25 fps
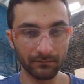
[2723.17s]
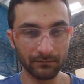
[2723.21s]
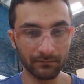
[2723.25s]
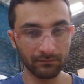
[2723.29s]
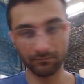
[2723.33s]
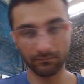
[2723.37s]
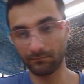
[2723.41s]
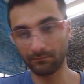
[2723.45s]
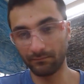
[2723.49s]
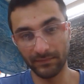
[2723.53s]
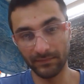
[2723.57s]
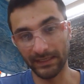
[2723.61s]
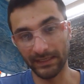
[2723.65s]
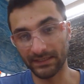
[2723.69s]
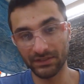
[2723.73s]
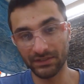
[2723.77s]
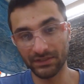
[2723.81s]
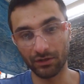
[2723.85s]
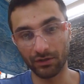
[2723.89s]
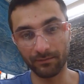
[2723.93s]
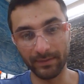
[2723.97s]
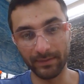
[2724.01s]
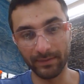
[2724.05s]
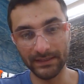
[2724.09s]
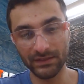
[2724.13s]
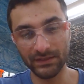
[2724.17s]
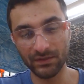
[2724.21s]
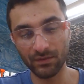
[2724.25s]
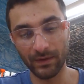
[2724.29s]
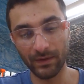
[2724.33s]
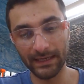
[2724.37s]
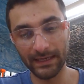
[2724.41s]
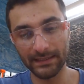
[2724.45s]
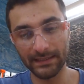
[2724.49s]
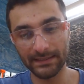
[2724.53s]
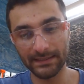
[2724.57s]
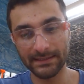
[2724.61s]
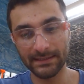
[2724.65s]
yeah, it's called paste
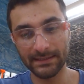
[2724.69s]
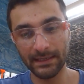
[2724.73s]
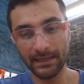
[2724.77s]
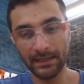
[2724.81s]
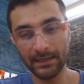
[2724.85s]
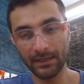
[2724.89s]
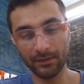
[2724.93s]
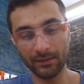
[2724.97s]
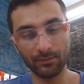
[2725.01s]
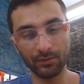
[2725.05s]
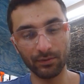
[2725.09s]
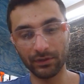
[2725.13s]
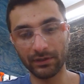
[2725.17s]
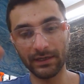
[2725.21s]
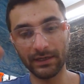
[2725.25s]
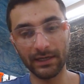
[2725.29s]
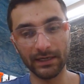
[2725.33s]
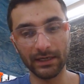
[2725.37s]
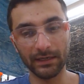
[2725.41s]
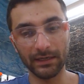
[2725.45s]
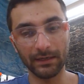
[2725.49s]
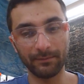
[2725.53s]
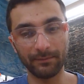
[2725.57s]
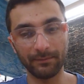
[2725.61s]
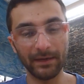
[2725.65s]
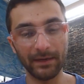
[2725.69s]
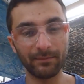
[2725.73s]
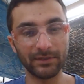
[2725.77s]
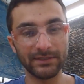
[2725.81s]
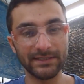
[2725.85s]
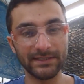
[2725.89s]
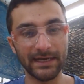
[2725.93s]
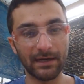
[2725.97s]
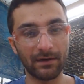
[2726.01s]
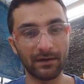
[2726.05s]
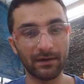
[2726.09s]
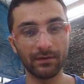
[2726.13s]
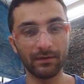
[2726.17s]
wax. Put it on a paper
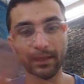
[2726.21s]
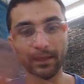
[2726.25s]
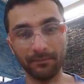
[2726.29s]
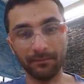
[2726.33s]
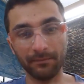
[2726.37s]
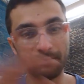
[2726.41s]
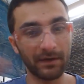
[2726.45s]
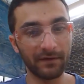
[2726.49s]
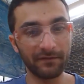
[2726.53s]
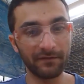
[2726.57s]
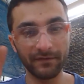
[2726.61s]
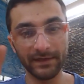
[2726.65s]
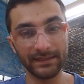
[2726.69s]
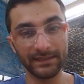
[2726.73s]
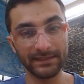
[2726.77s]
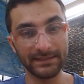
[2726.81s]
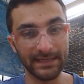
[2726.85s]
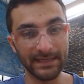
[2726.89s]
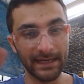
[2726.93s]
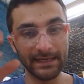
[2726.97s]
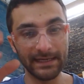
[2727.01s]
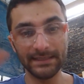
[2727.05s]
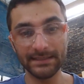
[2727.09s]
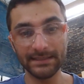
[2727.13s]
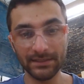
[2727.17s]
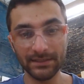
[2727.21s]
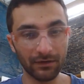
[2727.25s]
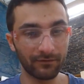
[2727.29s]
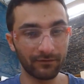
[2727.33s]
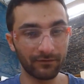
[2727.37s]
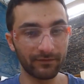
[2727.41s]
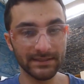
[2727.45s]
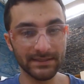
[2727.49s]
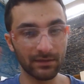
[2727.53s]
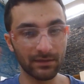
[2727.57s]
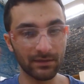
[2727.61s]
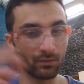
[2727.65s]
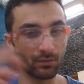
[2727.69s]
towel and buff it into any surface that
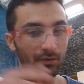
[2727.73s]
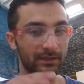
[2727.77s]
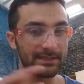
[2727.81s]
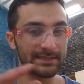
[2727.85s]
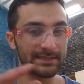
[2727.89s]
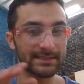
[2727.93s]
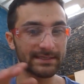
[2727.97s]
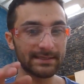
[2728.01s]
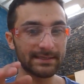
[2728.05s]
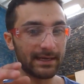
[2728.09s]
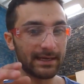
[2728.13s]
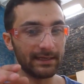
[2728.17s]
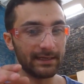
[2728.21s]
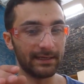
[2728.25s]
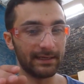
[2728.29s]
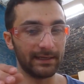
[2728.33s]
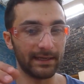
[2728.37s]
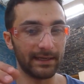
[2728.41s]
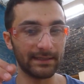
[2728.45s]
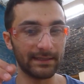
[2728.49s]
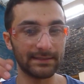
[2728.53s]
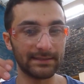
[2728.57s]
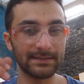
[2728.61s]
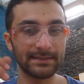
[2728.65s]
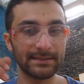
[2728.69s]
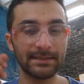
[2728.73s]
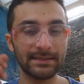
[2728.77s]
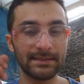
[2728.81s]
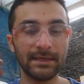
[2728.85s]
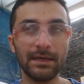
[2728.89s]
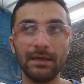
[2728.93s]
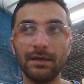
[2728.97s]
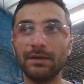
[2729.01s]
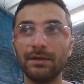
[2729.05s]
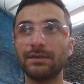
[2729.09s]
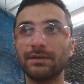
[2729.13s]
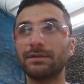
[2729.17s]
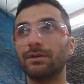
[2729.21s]
wood is sliding against.
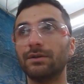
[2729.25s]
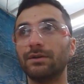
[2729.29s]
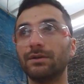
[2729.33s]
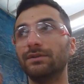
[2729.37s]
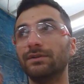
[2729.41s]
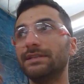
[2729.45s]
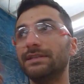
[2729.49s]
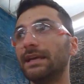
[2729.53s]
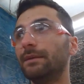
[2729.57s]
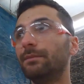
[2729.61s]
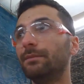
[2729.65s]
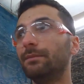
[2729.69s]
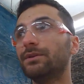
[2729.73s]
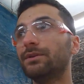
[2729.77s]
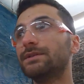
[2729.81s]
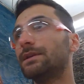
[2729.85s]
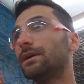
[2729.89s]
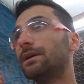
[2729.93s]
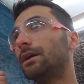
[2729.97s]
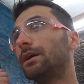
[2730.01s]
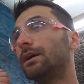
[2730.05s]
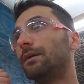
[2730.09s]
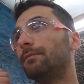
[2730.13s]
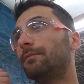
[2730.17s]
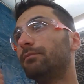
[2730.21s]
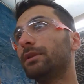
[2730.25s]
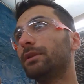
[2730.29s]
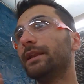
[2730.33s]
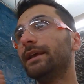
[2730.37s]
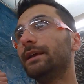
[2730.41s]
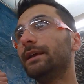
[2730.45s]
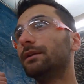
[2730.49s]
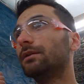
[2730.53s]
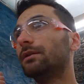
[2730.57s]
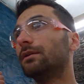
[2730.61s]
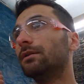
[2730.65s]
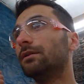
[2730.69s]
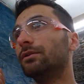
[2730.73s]
So table saw,
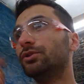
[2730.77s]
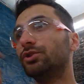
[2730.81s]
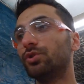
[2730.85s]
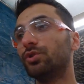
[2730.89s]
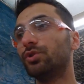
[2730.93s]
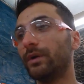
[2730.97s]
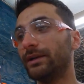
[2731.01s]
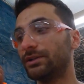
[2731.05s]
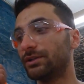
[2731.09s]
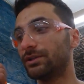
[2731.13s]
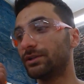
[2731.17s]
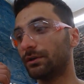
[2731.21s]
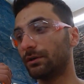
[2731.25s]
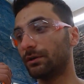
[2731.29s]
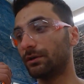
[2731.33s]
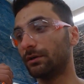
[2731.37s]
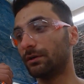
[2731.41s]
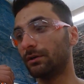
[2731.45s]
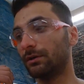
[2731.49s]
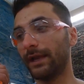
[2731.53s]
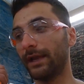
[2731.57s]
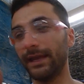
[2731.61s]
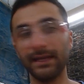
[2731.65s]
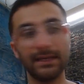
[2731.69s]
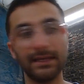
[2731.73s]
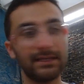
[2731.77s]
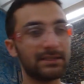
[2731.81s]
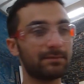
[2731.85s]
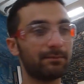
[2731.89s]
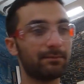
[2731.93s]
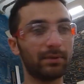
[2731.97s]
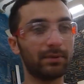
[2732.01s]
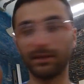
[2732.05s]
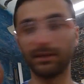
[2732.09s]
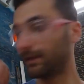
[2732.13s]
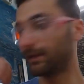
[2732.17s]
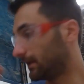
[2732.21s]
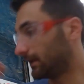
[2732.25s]
planer, jointer, hand
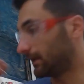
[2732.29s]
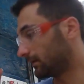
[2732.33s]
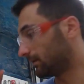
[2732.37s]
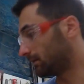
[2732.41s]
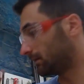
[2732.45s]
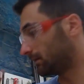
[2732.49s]
plane.